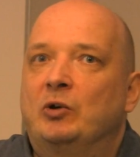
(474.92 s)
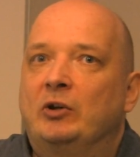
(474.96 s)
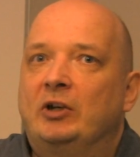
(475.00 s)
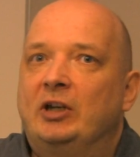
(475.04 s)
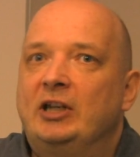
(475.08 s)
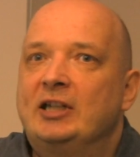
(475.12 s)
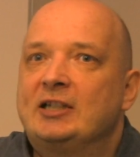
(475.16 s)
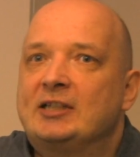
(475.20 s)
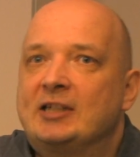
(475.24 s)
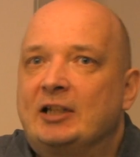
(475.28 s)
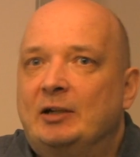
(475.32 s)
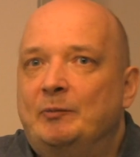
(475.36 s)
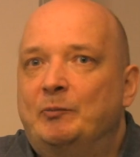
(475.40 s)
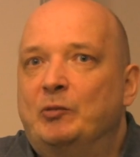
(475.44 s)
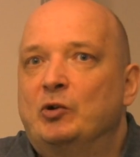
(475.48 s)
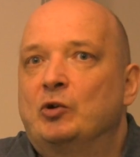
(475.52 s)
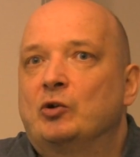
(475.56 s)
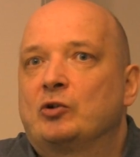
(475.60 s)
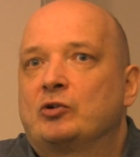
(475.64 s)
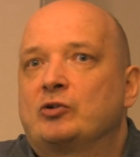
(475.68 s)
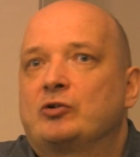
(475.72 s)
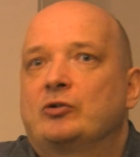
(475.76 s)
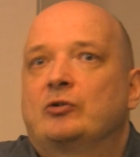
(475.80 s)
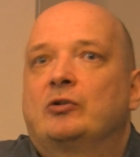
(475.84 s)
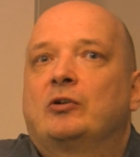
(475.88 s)

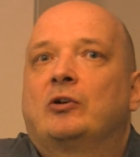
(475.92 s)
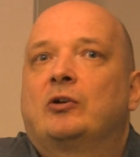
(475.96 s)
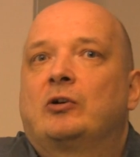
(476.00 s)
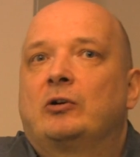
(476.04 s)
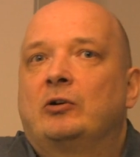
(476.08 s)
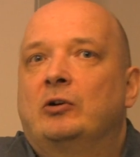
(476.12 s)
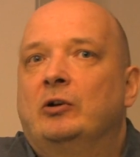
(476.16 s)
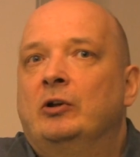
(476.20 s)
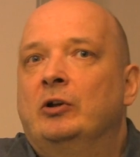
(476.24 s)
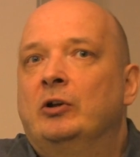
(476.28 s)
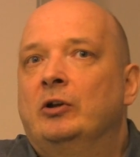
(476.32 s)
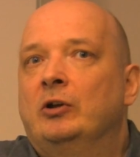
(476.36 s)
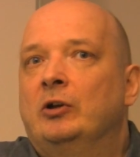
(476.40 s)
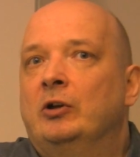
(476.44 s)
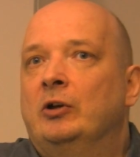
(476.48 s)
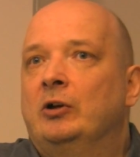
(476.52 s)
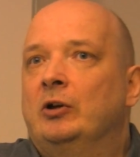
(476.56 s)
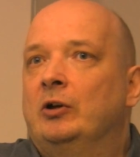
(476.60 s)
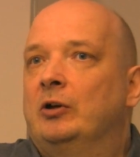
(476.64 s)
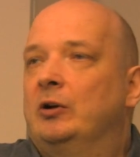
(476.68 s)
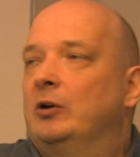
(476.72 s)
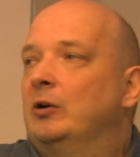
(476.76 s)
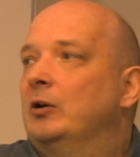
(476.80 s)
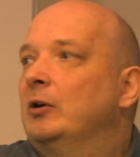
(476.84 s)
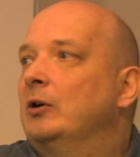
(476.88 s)
distribution or
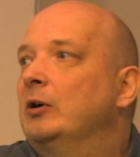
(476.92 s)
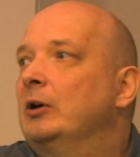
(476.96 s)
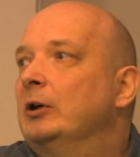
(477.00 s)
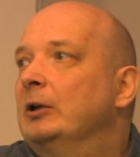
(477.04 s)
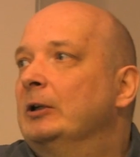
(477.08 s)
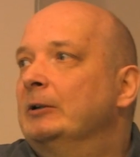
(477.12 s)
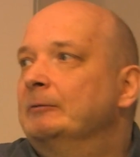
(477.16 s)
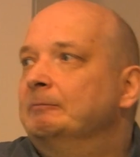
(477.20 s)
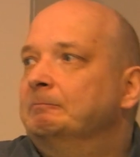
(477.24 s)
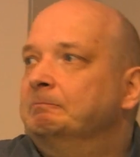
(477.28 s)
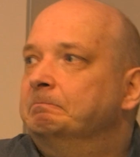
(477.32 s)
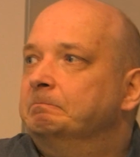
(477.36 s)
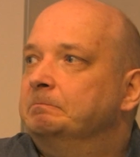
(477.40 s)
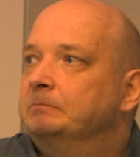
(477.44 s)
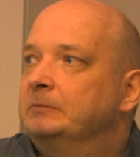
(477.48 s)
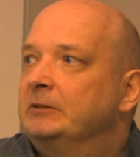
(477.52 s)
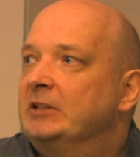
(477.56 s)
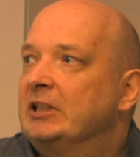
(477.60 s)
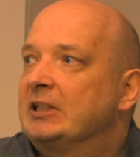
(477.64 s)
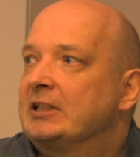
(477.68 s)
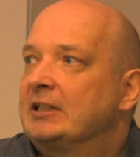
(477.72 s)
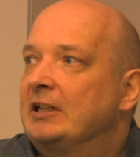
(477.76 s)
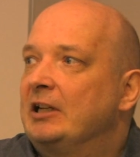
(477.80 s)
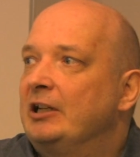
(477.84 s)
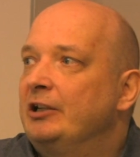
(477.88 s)

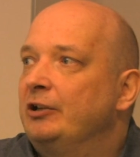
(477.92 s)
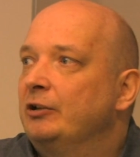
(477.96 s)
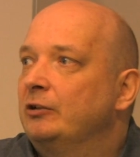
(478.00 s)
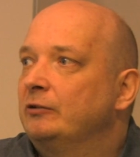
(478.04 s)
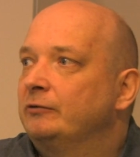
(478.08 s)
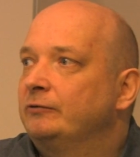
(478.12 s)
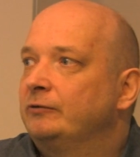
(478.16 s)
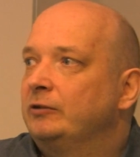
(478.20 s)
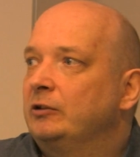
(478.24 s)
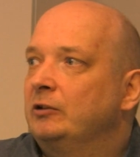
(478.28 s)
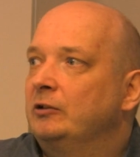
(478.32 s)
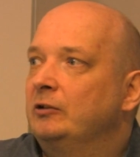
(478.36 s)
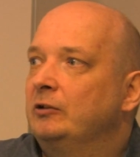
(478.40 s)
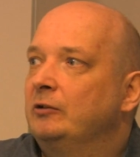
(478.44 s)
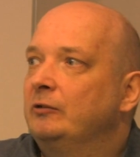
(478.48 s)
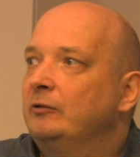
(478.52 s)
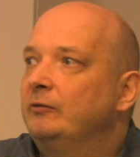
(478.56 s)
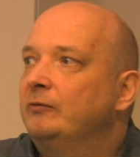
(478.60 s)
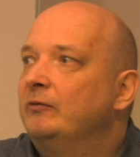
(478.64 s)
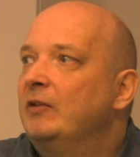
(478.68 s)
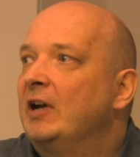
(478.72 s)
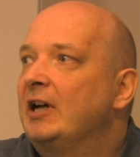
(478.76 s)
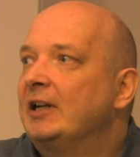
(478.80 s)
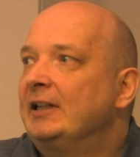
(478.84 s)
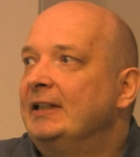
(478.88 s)
this kind of
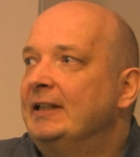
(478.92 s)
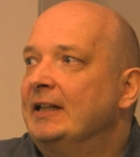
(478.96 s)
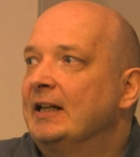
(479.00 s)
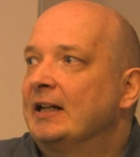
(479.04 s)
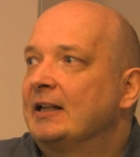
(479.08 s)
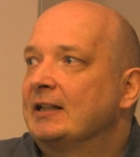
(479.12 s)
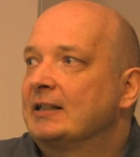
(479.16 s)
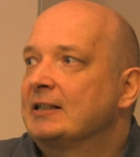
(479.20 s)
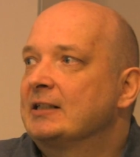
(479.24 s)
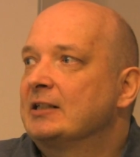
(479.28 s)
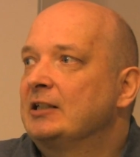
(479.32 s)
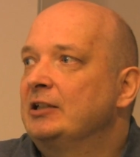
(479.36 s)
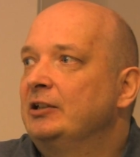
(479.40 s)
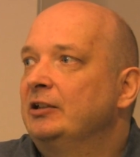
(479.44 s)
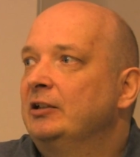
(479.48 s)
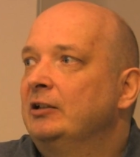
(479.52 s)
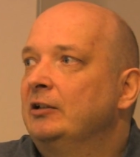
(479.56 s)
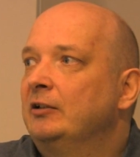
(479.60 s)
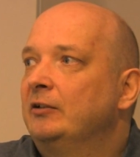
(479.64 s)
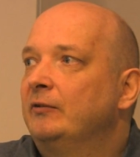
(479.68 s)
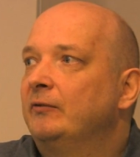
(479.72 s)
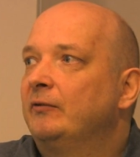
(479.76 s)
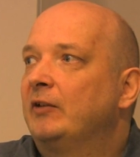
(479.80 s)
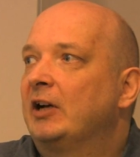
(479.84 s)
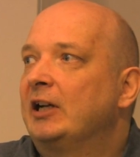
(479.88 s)

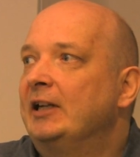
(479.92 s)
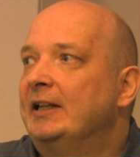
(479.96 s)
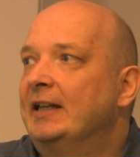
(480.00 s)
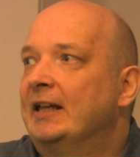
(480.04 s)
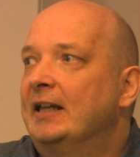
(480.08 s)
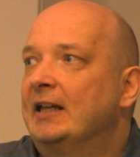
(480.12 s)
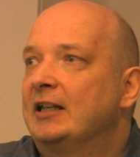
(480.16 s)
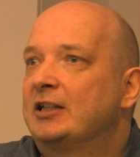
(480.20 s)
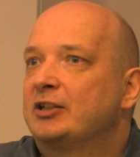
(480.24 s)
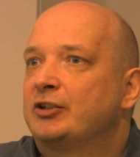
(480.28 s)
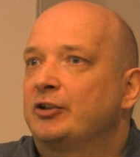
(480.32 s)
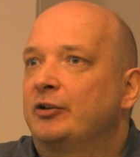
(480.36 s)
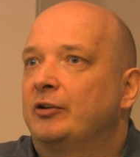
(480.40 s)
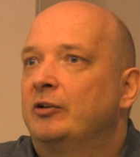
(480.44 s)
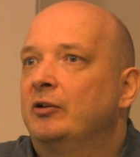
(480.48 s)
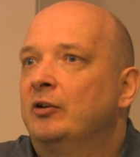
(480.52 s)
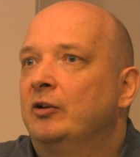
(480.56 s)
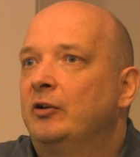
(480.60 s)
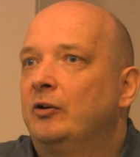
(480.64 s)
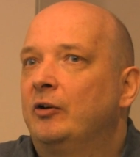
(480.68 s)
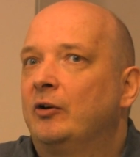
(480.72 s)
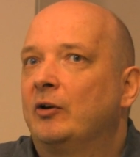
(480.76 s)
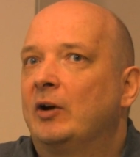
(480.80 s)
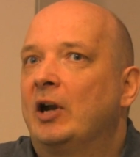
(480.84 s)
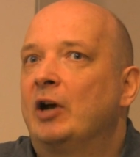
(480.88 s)
variation
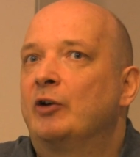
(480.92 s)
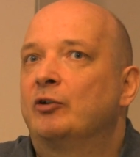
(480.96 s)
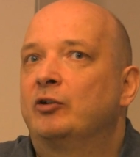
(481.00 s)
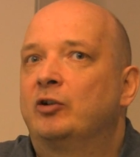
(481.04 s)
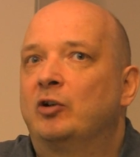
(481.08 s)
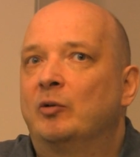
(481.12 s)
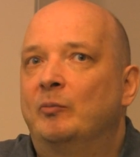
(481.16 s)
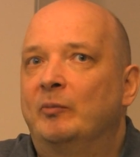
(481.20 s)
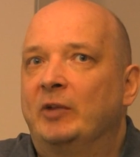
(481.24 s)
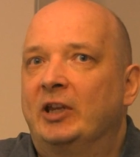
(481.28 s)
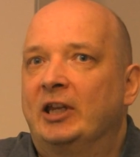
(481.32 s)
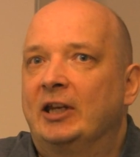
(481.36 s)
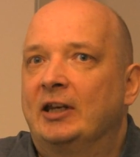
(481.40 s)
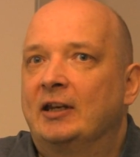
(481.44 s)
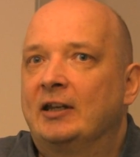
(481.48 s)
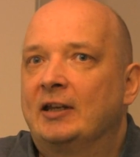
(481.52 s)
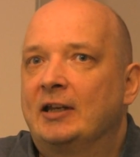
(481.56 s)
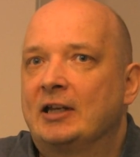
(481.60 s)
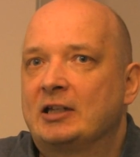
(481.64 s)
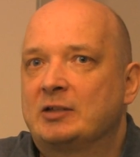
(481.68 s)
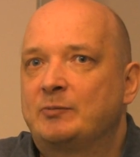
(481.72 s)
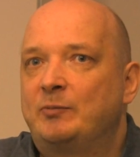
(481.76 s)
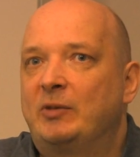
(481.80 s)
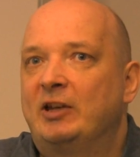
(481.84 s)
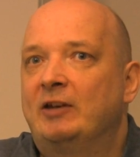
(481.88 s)
around the mean
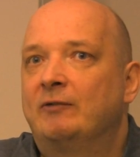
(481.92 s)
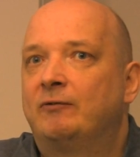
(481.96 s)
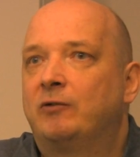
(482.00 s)
has been